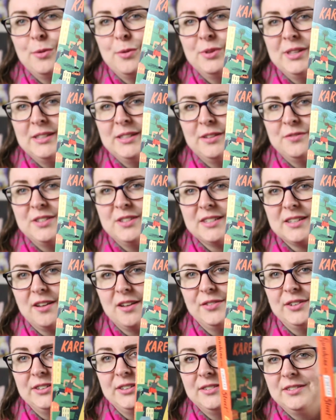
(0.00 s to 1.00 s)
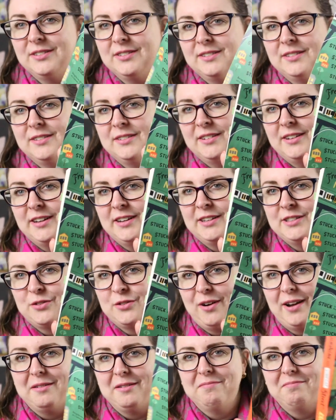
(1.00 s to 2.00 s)
I really love this cover. It's
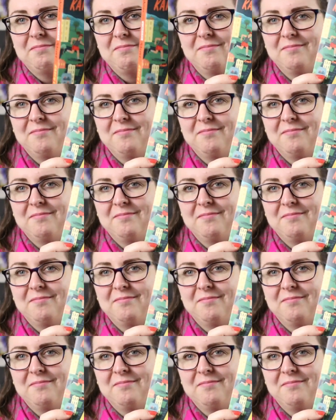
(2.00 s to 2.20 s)
great.